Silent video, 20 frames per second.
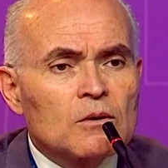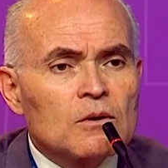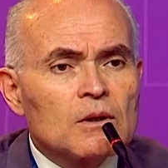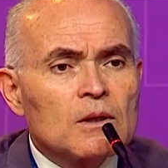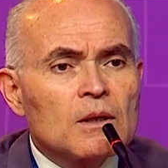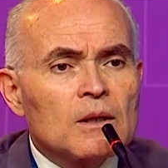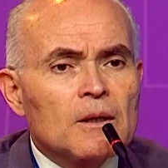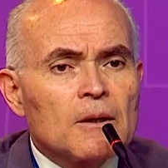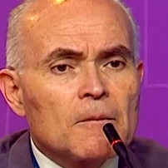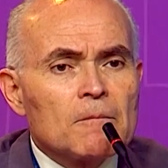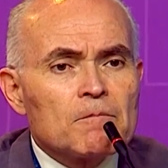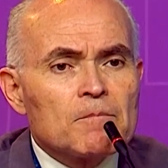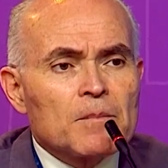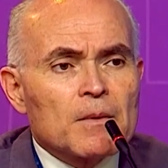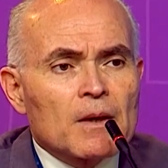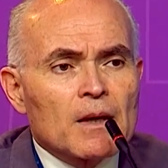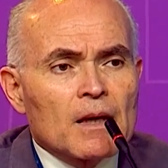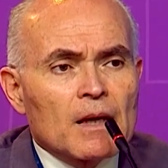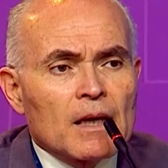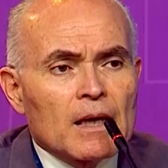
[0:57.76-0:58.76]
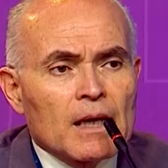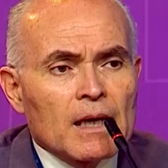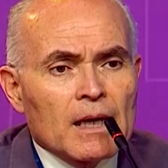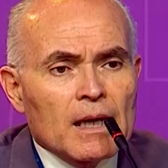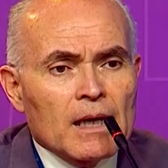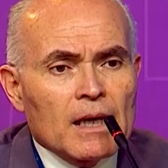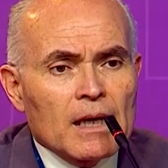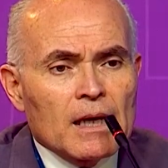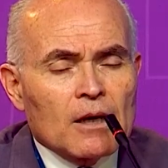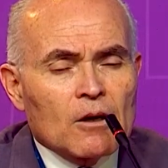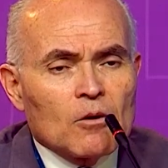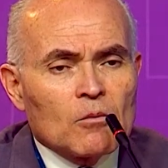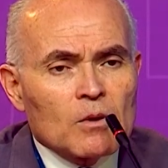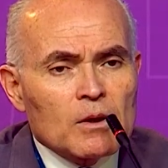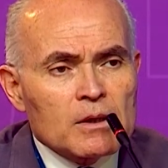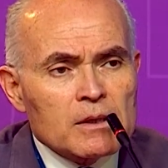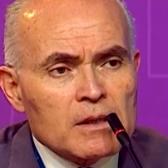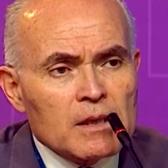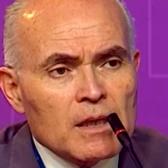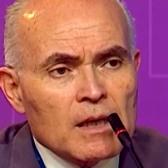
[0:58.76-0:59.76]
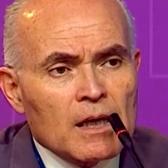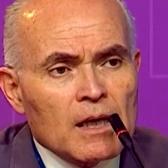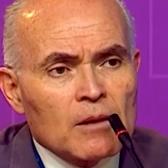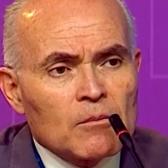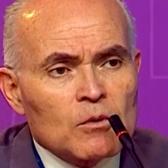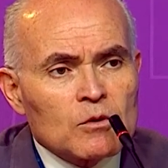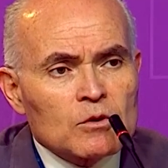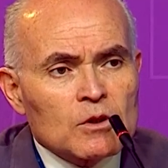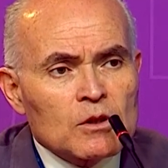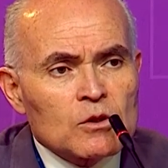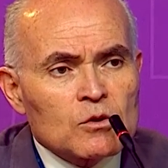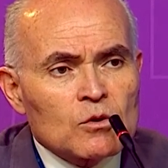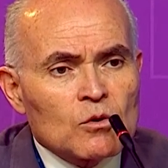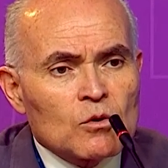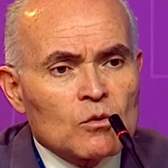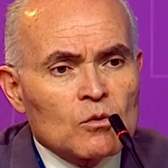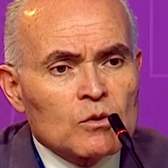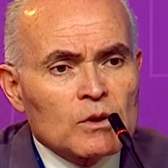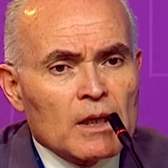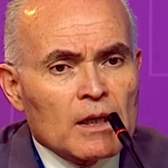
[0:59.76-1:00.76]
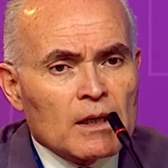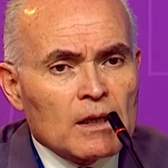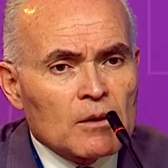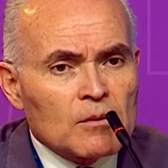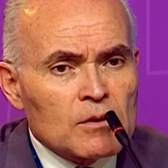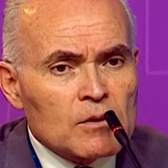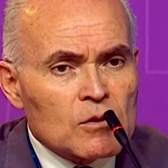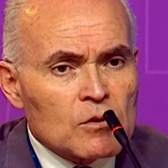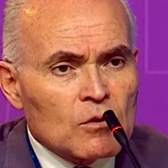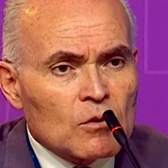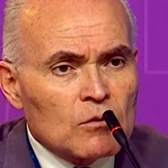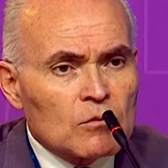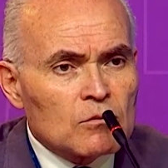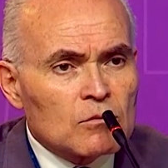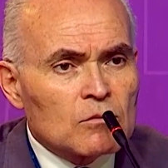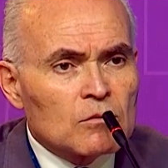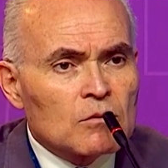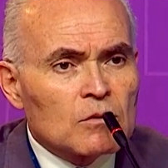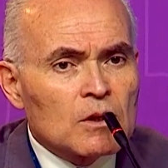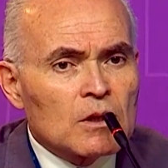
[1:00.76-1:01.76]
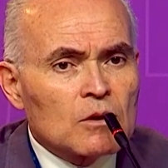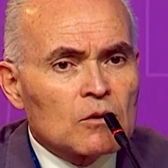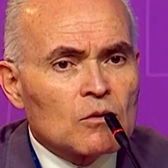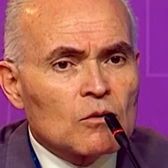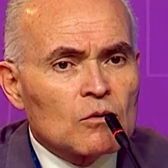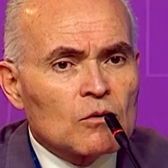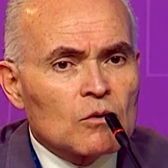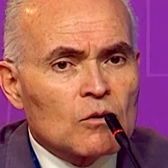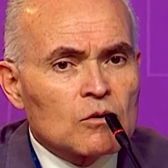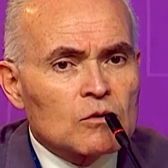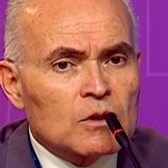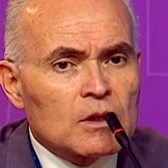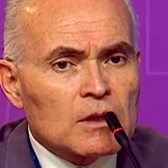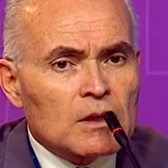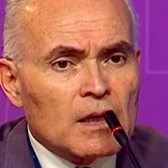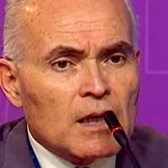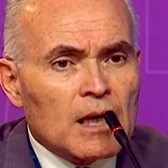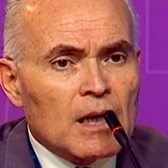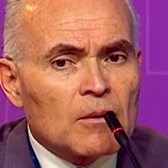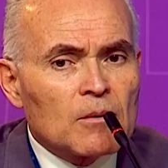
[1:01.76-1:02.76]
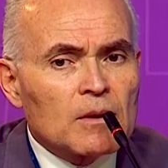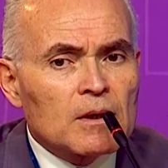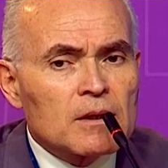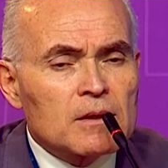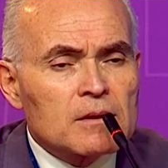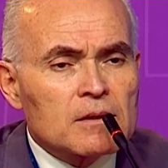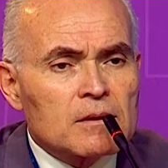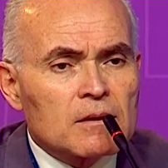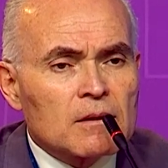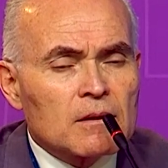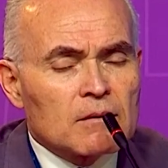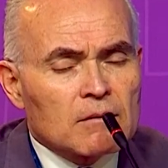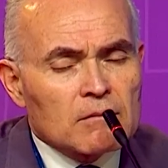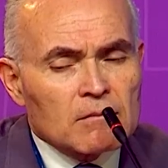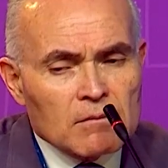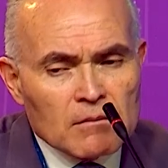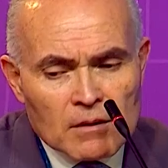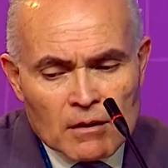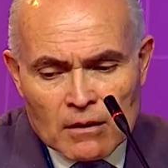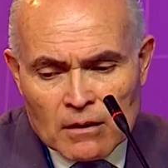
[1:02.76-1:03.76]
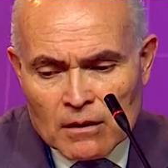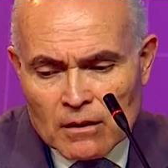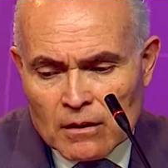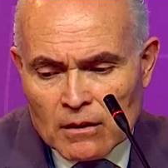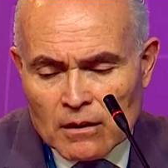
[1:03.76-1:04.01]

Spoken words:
and there were some meetings also in Trujillo. We have gone over all the